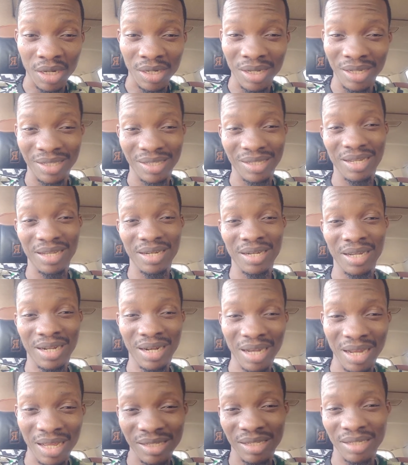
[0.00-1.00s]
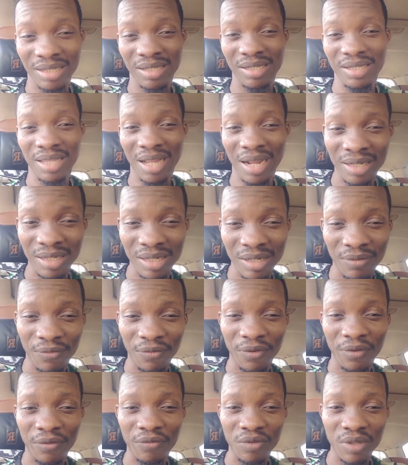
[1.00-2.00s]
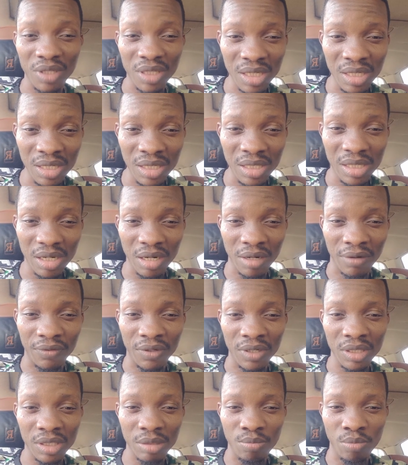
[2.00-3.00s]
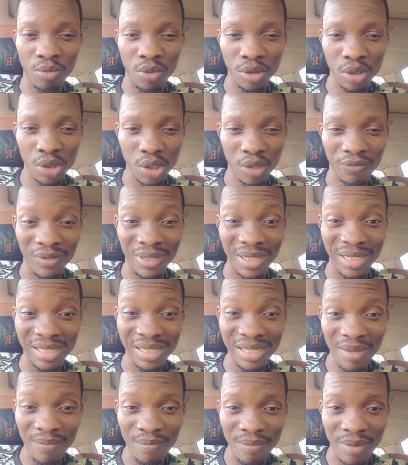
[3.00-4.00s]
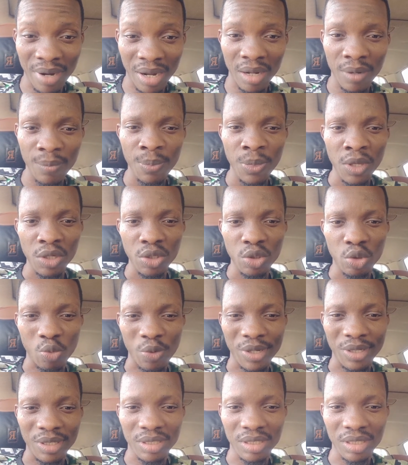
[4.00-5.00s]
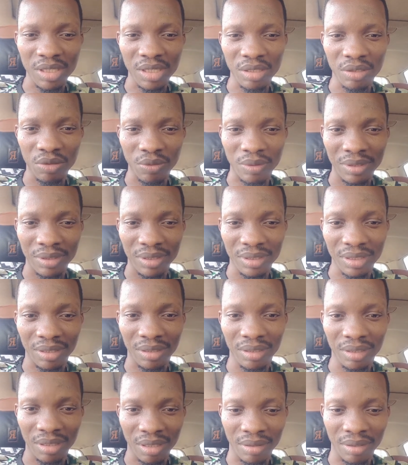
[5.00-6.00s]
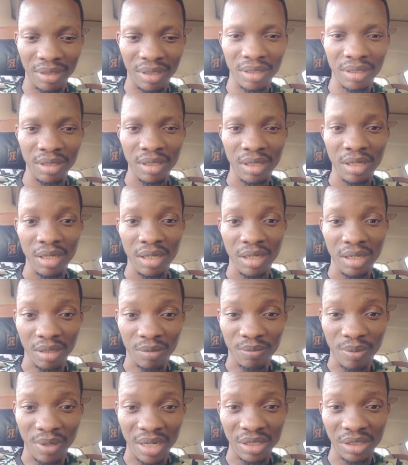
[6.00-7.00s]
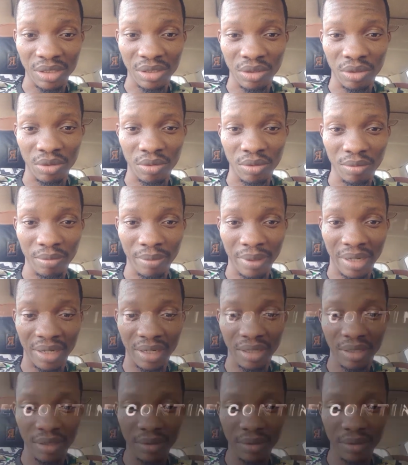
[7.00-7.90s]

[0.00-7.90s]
The class is starting 15th of this month of December 2023. God bless you. Bye.